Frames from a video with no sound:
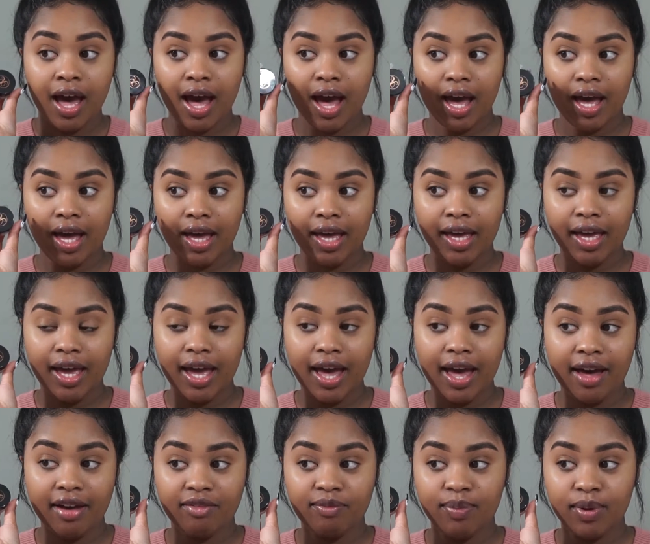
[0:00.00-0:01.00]
I
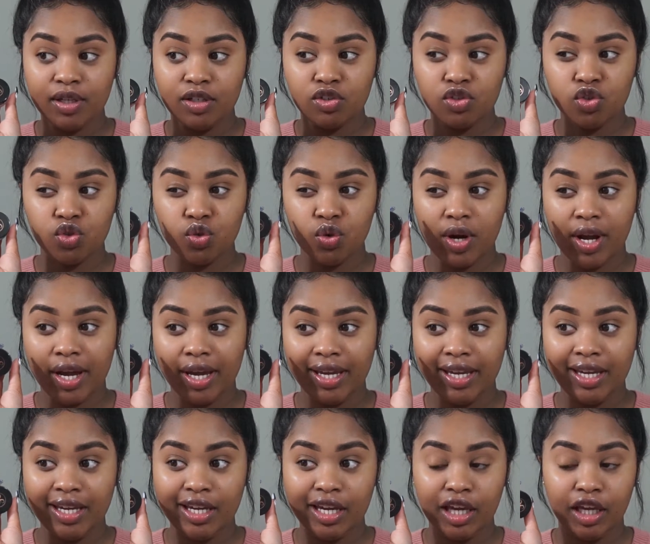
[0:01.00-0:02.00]
have been
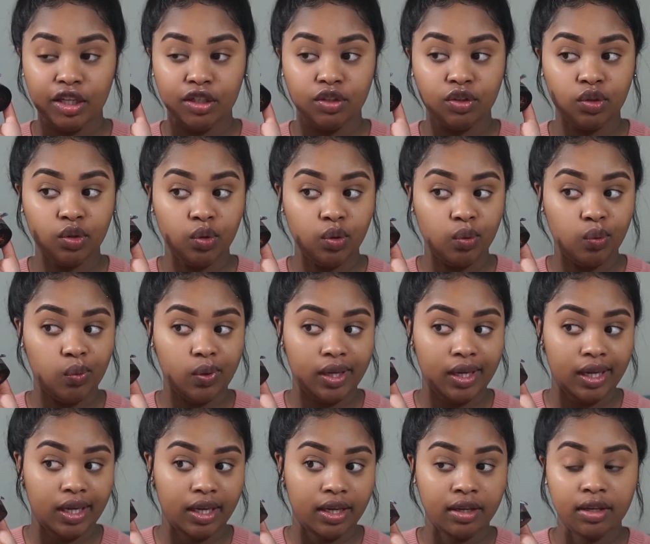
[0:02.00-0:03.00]
trying a new
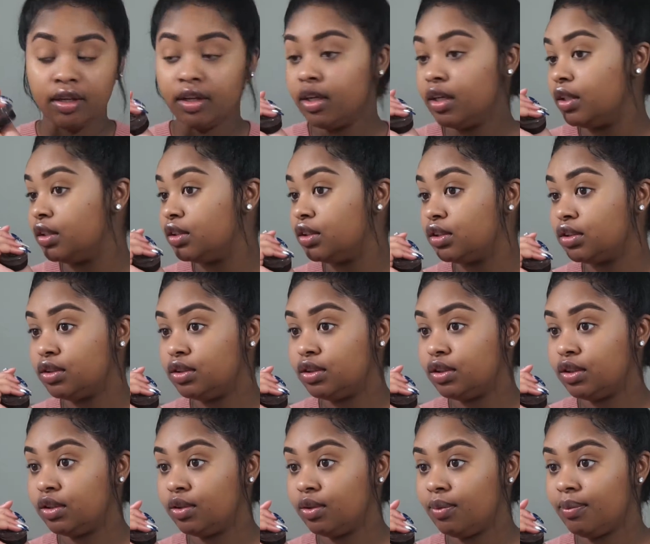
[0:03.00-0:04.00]
way to
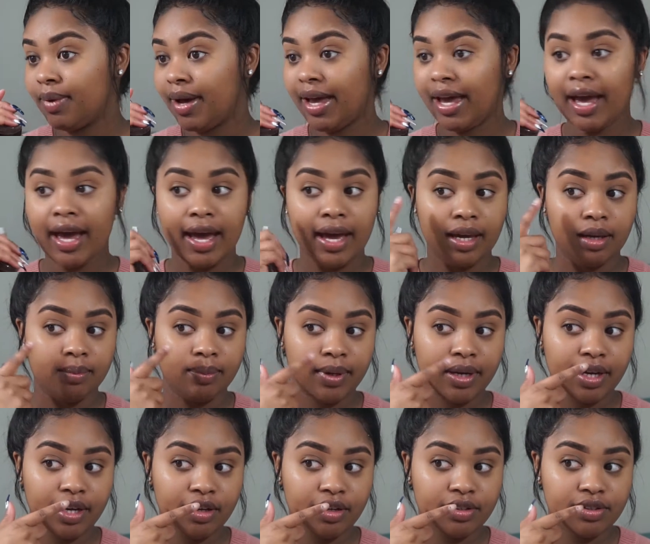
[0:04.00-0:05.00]
do my
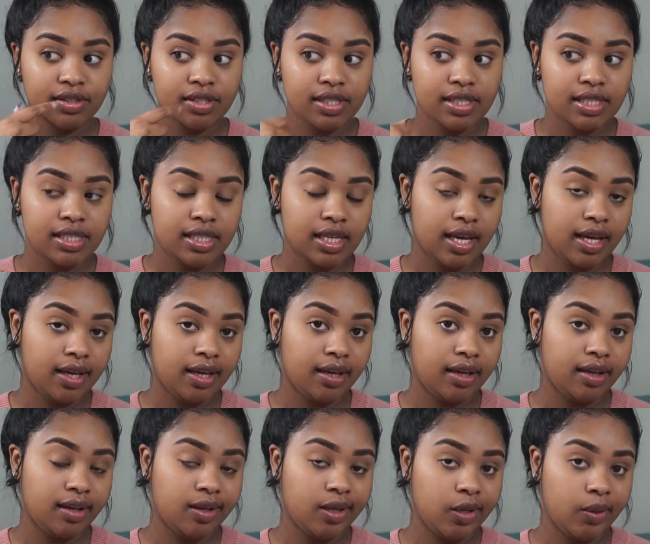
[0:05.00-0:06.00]
eyebrows.
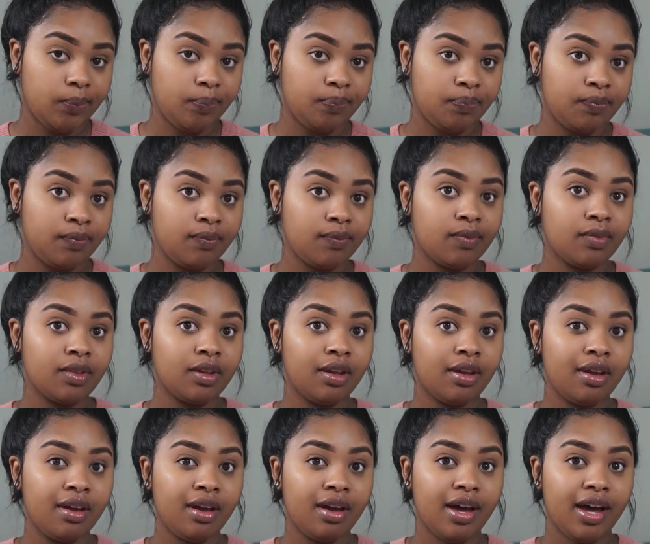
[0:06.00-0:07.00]
Um,
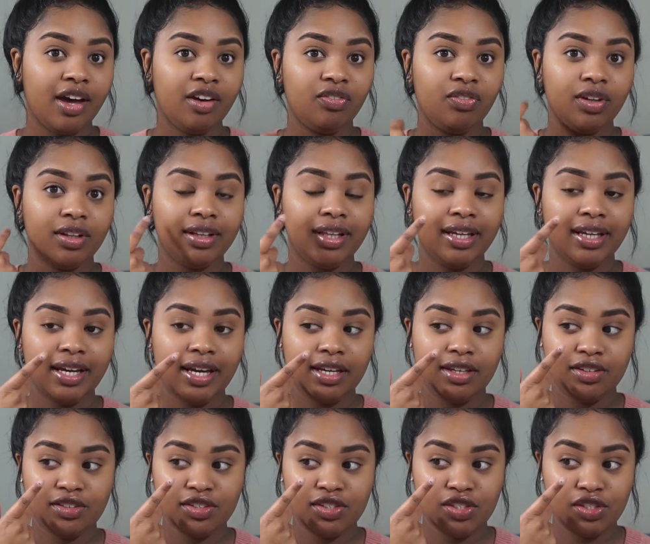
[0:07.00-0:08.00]
I feel like I
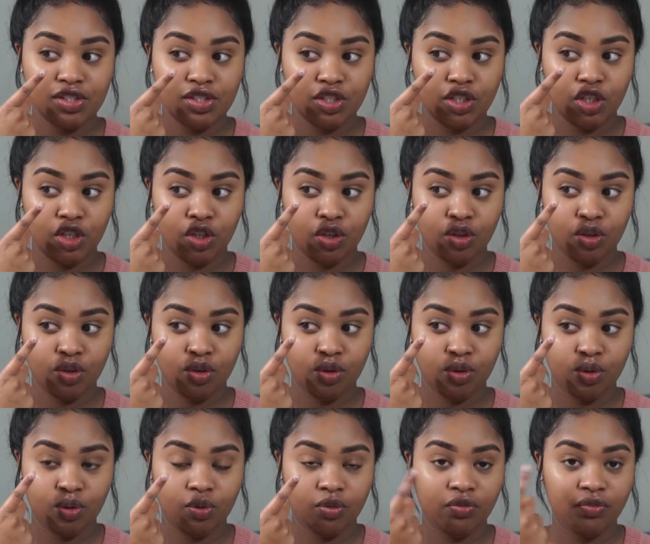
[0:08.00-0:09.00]
used
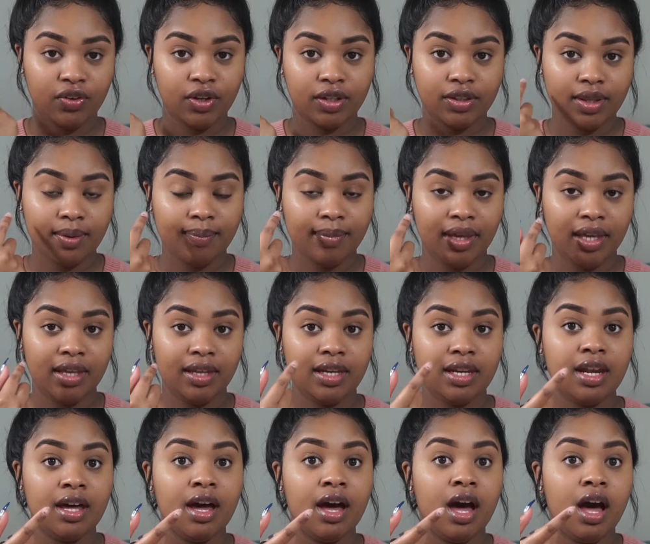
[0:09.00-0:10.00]
to fill them
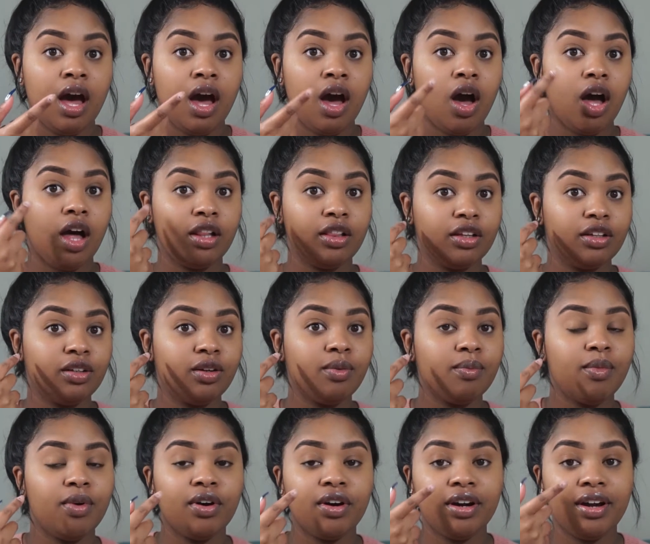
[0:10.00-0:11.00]
in a little
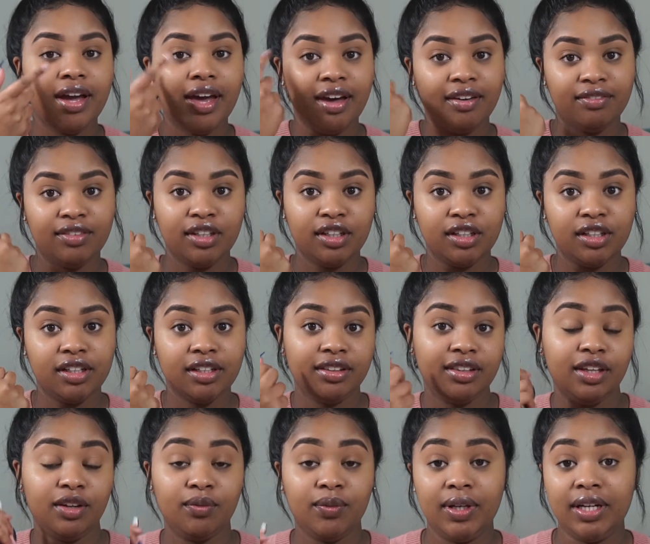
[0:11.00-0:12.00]
more heavier
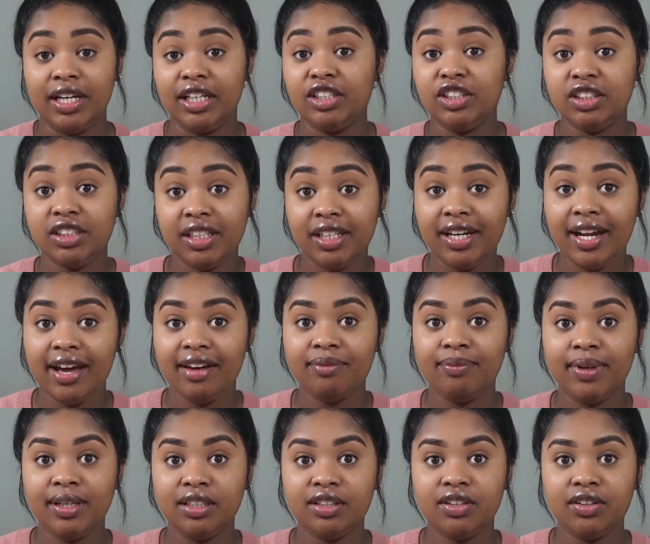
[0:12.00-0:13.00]
than what I should have
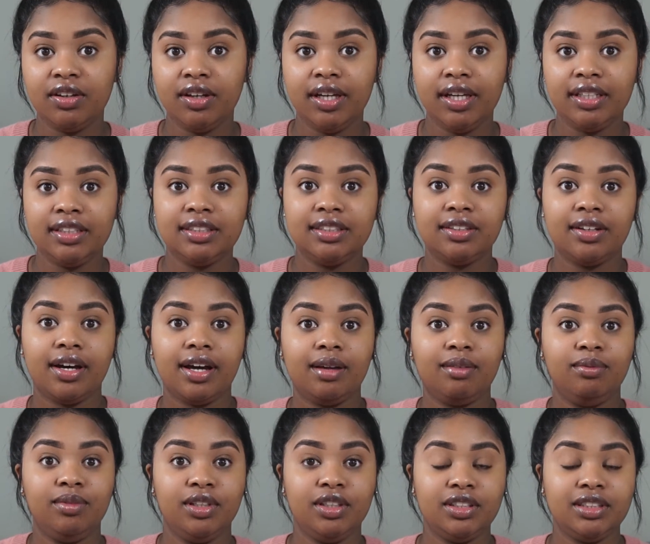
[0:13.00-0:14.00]
been doing, so
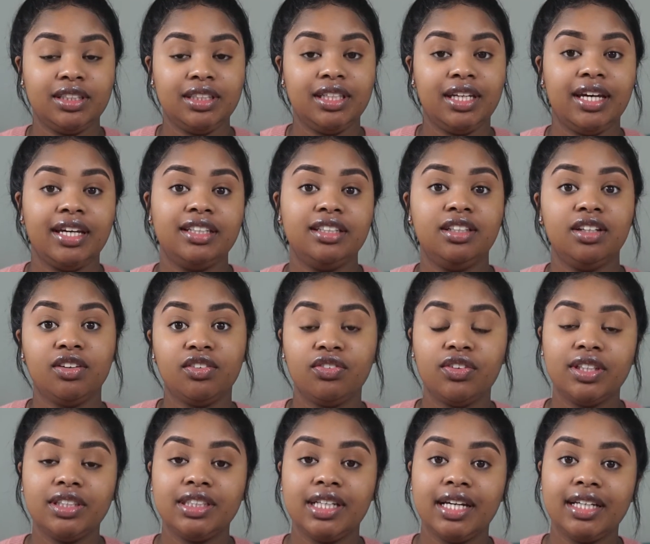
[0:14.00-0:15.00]
I'm using a
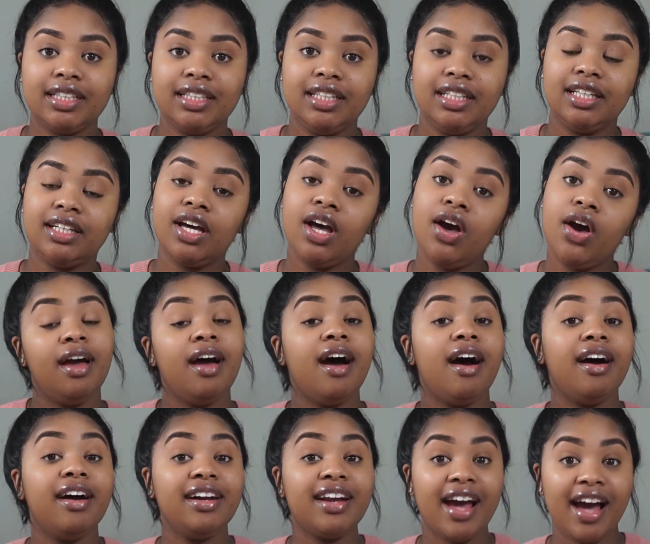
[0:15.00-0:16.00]
different technique
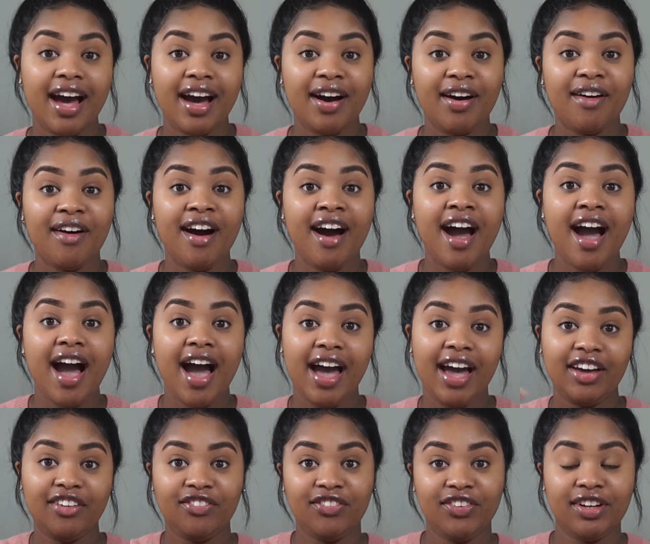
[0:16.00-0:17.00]
on how
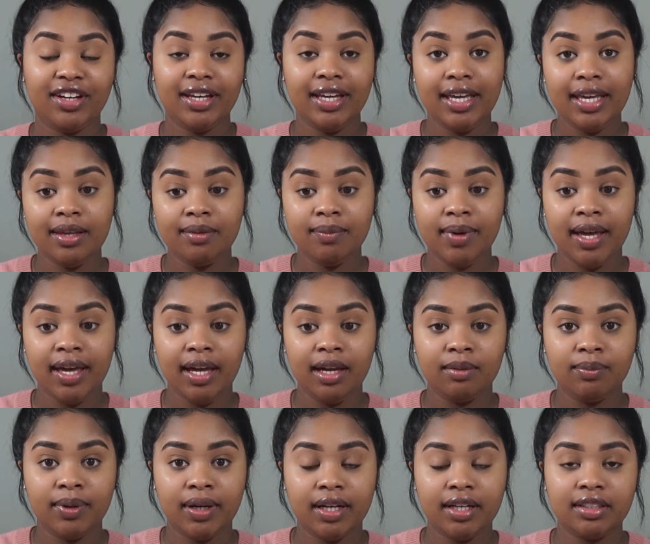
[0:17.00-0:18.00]
I fill in my
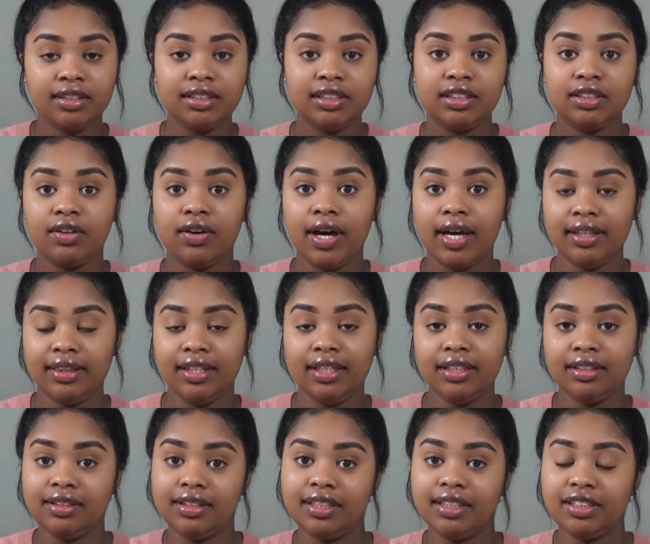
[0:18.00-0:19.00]
eyebrows. So I
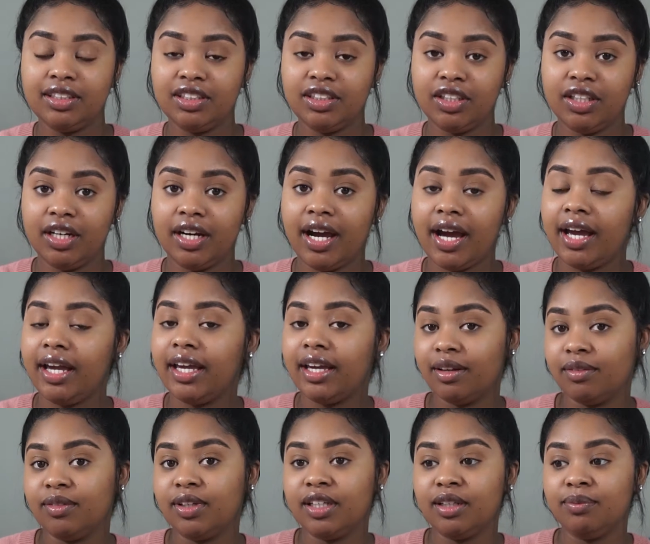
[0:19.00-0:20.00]
think this year I
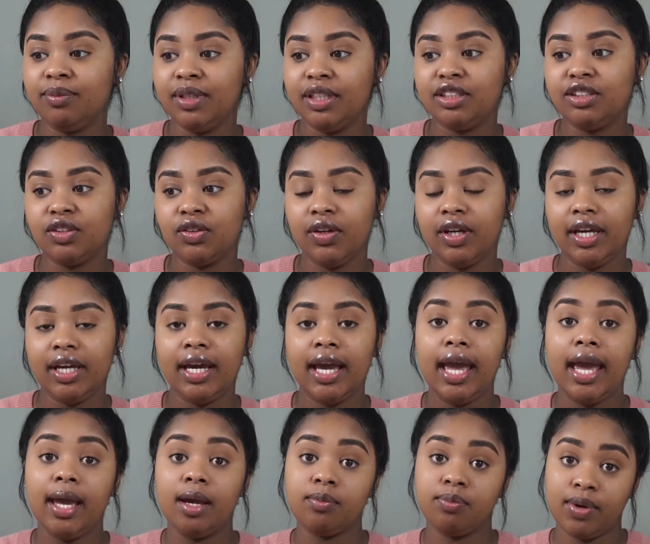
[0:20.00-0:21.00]
am going to be doing
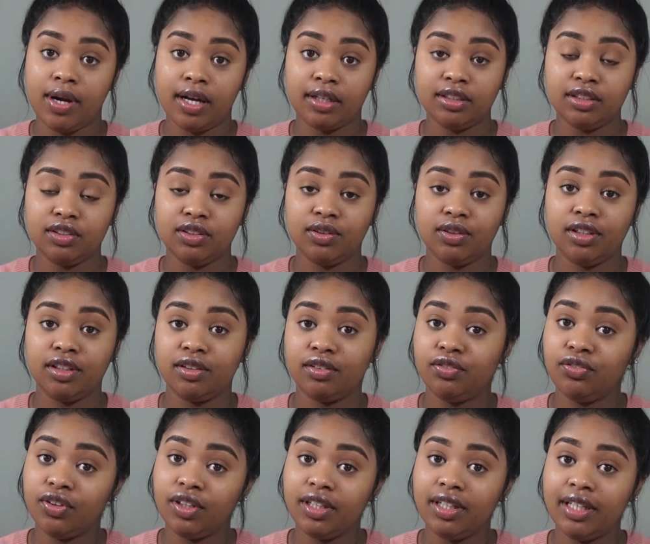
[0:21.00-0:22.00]
a brow tutorial
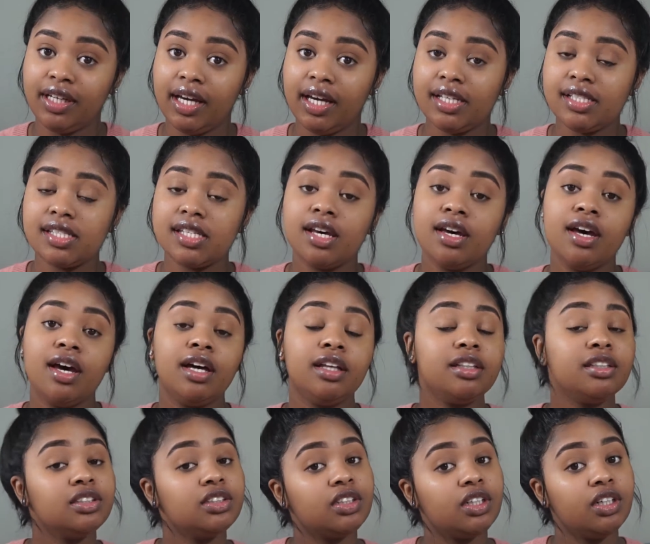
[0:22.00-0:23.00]
for you guys
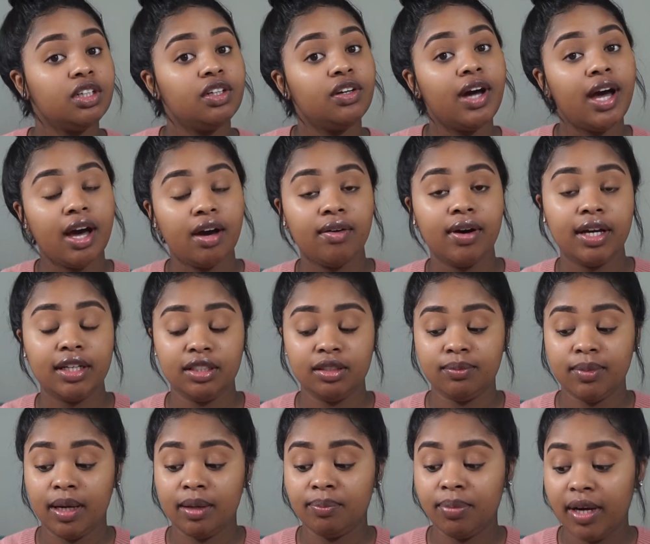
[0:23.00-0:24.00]
to show you how I do
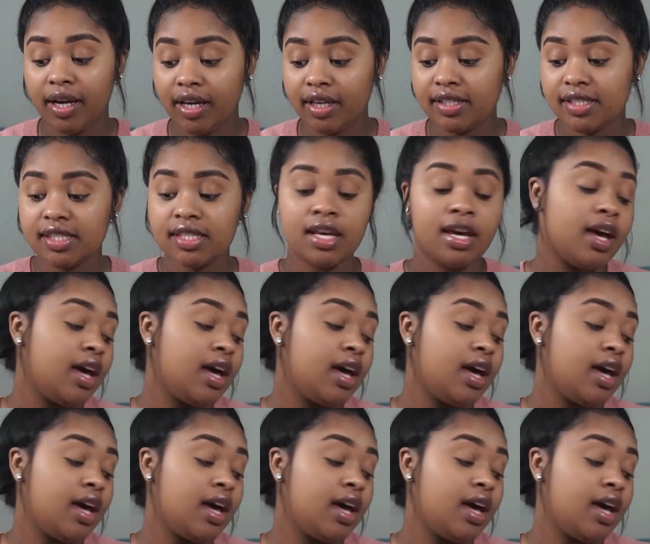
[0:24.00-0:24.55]
my brows.